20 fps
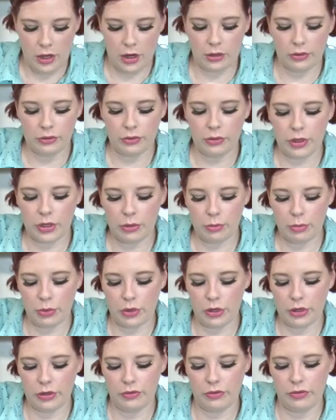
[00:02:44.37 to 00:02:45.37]
Uh, it's really
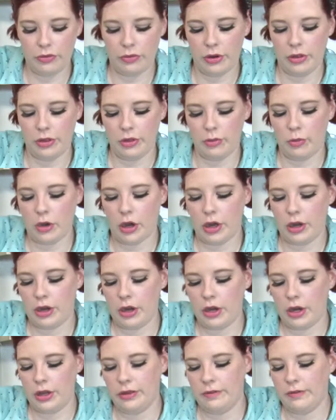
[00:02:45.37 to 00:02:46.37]
important for the
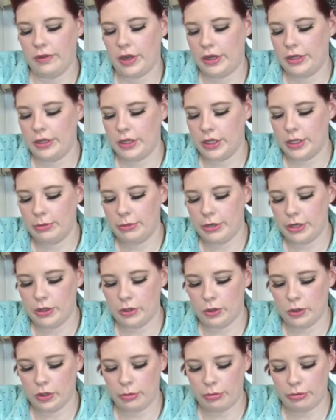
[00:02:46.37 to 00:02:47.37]
water and the vodka to be
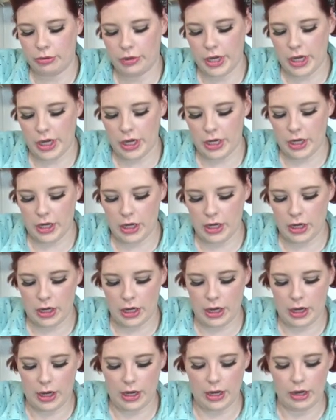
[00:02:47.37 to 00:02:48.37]
incorporated
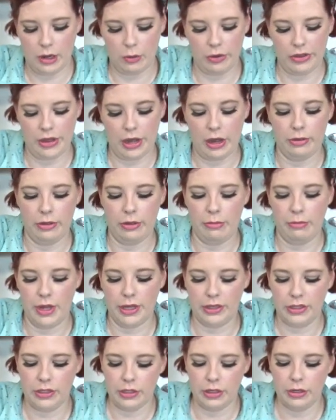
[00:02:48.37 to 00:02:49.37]
uh, without the
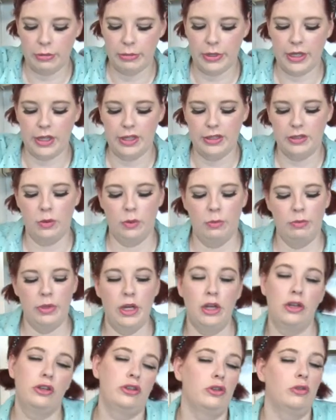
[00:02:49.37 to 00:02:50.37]
mixer because it will
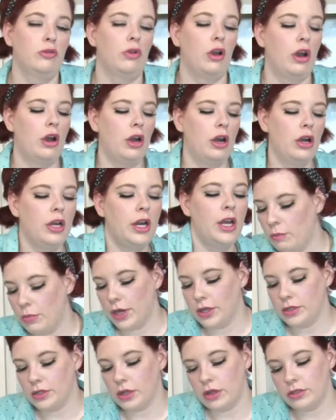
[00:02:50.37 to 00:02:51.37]
beat it too hard.
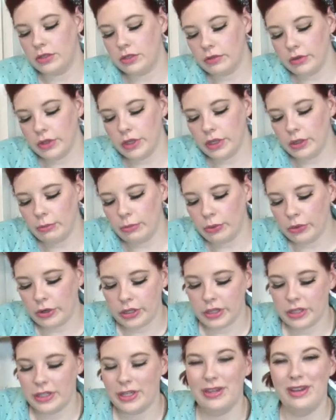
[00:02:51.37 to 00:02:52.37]
But it's also really
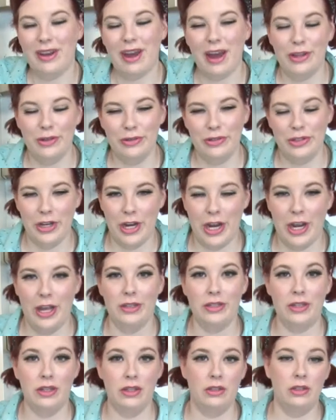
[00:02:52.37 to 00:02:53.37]
important to not use your
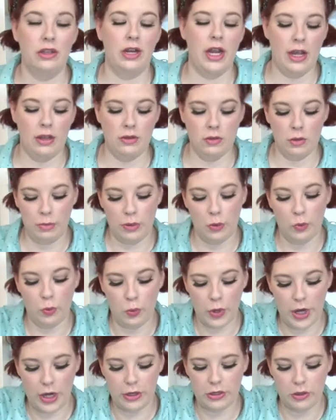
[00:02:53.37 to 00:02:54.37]
hands because your hands will be
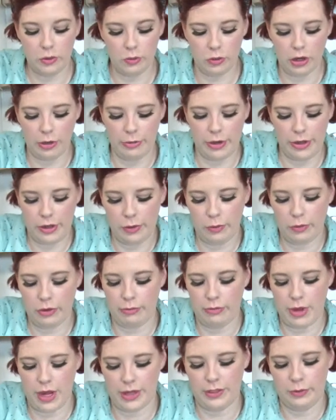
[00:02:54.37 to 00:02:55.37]
way too warm and they will
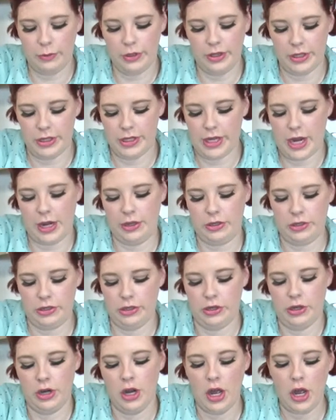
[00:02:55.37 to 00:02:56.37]
mess with the
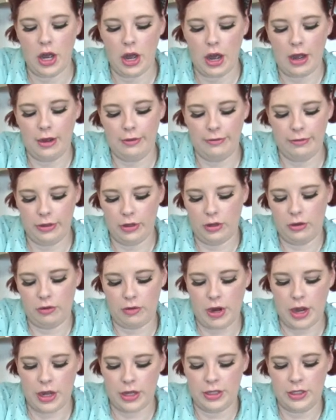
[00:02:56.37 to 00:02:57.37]
texture of the
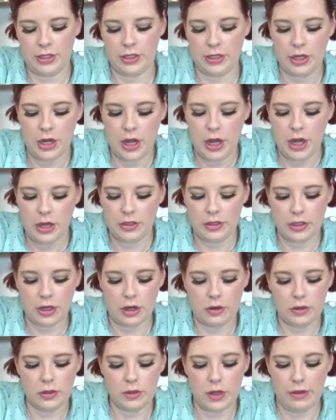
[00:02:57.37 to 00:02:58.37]
crust. So
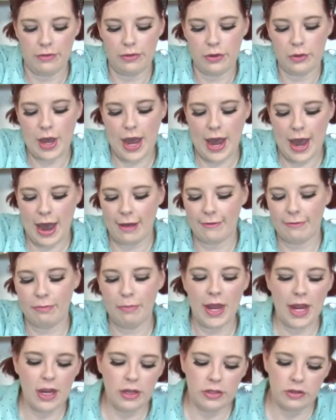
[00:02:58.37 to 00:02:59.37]
if you have
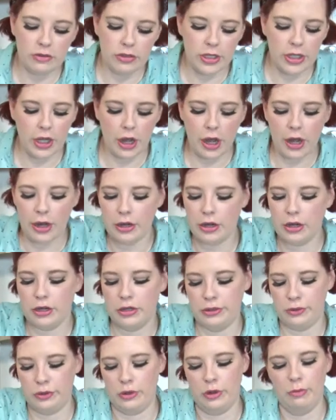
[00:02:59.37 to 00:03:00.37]
pastry
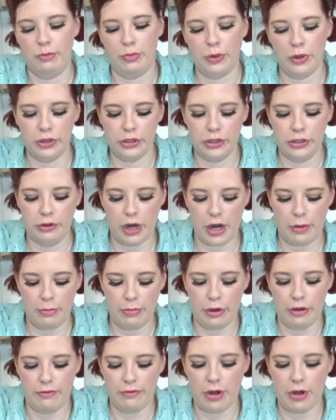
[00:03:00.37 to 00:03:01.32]
cutters or a bowl scraper,